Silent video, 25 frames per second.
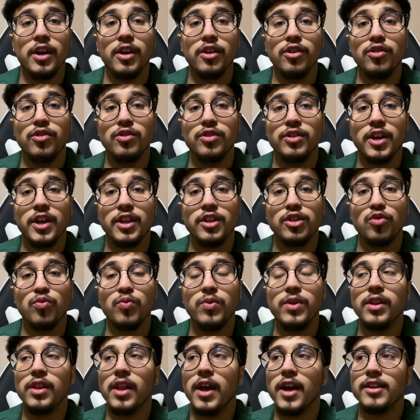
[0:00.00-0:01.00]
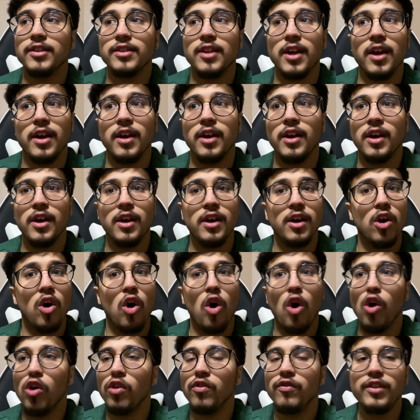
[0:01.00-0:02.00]
you tend to realize that
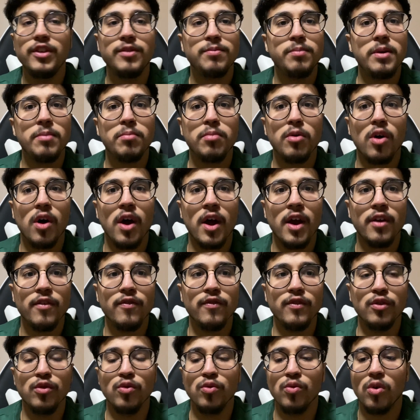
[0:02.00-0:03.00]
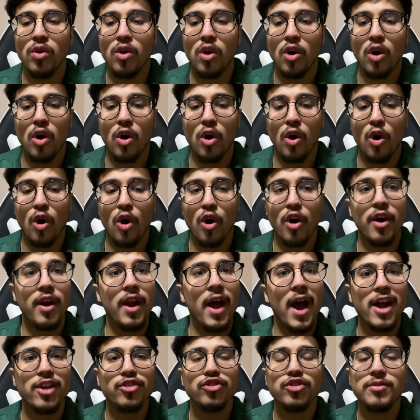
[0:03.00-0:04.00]
all of these people ahead of you are
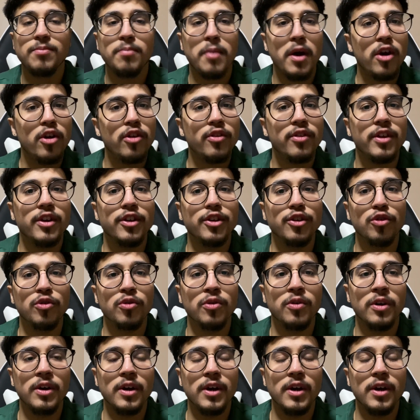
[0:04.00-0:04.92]
naturally better than you,